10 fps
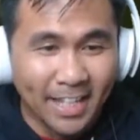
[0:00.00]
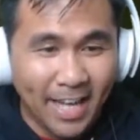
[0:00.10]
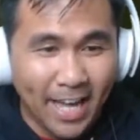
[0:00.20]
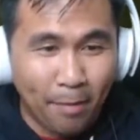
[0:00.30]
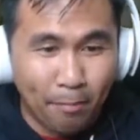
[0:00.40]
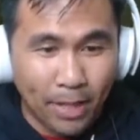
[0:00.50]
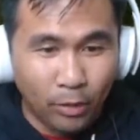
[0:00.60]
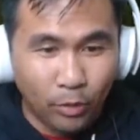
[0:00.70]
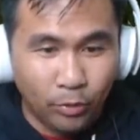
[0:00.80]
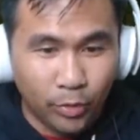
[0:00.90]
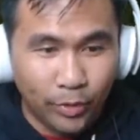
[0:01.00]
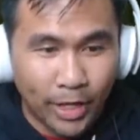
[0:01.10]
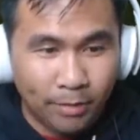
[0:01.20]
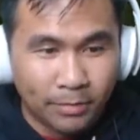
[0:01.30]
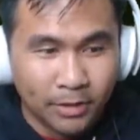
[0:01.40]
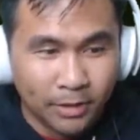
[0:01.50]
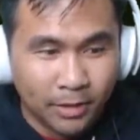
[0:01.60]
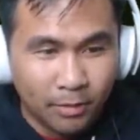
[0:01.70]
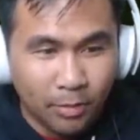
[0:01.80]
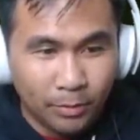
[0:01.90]
Had a barrel thrown at him.
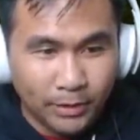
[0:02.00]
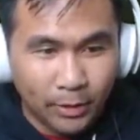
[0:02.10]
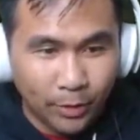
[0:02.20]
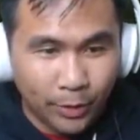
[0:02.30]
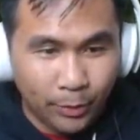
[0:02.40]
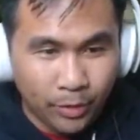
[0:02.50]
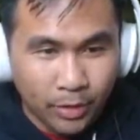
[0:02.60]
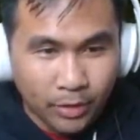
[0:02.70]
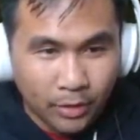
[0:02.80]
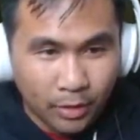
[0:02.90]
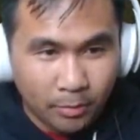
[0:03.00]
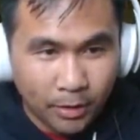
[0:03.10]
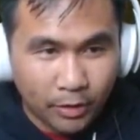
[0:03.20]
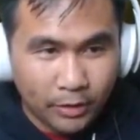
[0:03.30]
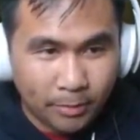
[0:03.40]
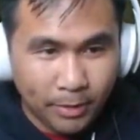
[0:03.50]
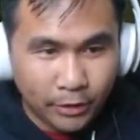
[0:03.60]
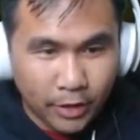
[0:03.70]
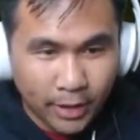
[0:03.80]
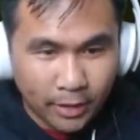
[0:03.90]
What was he gonna do? Oh my god, that's a
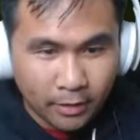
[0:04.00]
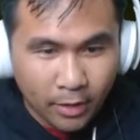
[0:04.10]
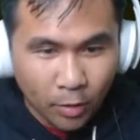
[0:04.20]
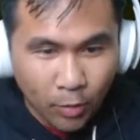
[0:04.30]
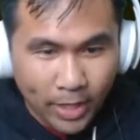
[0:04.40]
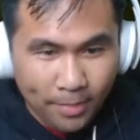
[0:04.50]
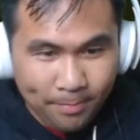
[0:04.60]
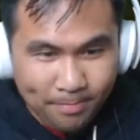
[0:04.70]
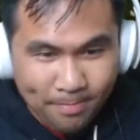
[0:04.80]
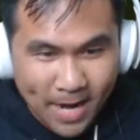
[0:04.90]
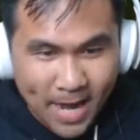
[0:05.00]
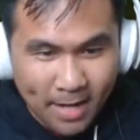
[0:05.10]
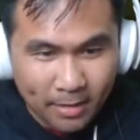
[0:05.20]
shot Wait a minute!